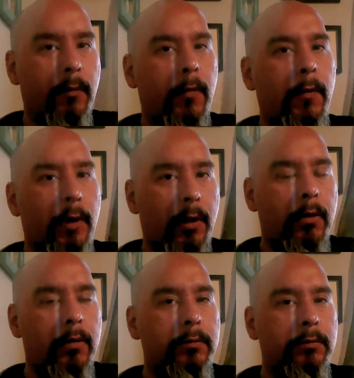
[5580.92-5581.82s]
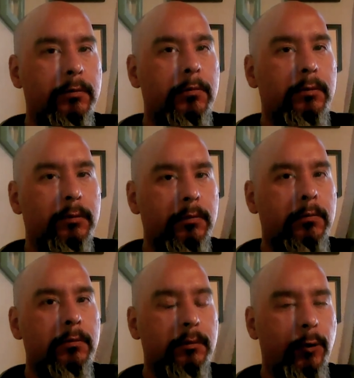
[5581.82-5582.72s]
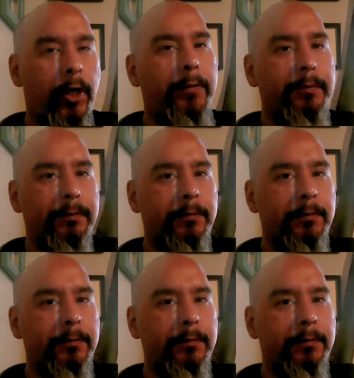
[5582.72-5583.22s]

the consequences for it. I don't know if right. that's